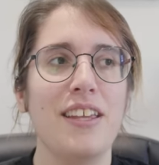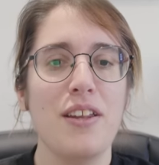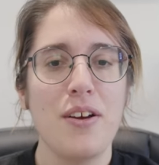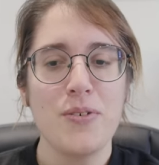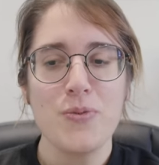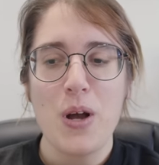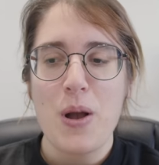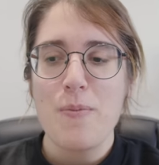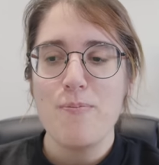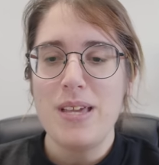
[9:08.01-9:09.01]
you know,
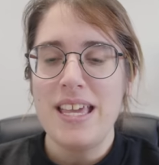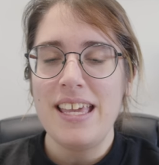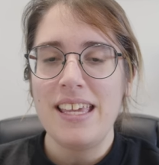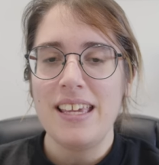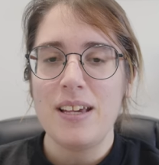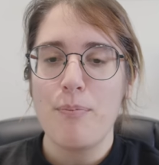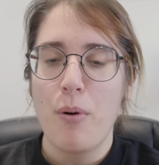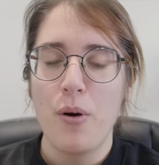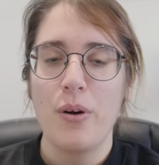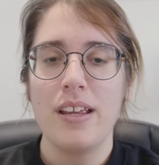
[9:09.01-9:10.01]
being
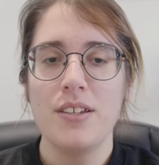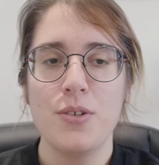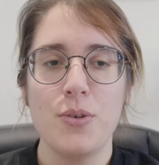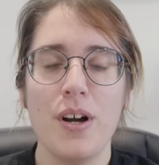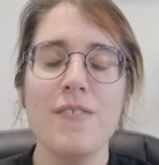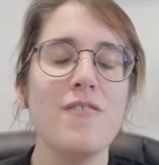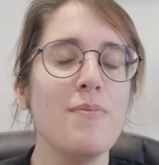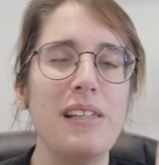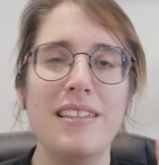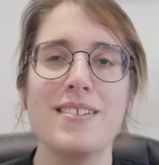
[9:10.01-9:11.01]
put into
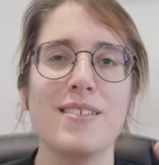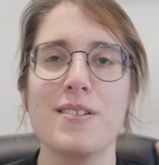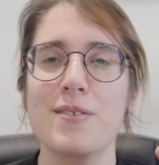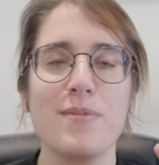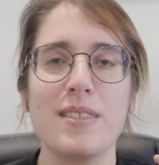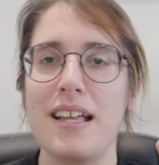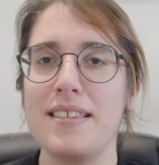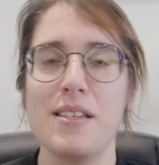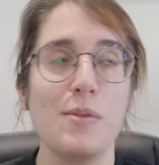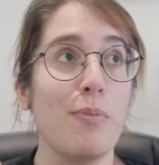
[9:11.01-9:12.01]
unfamiliar
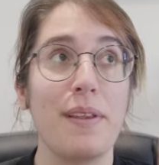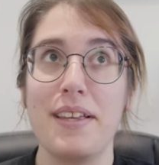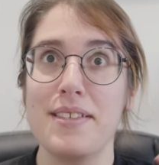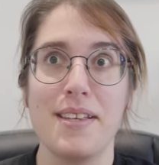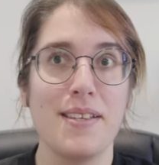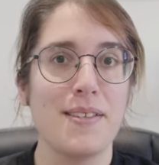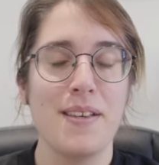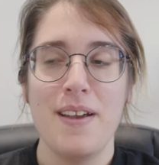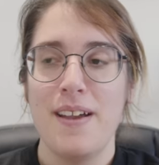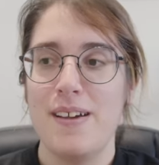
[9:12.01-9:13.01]
circumstances,
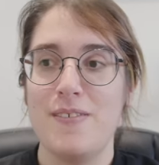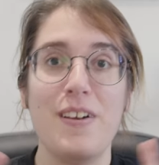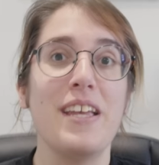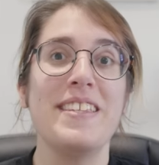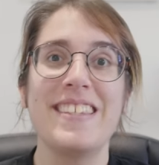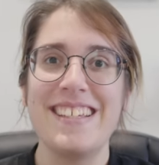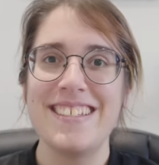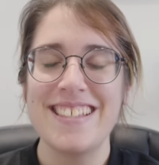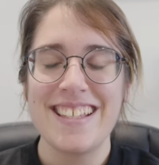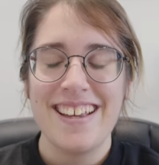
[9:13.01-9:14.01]
places,
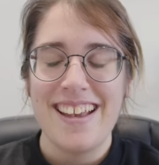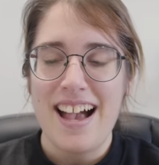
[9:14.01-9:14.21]
faces.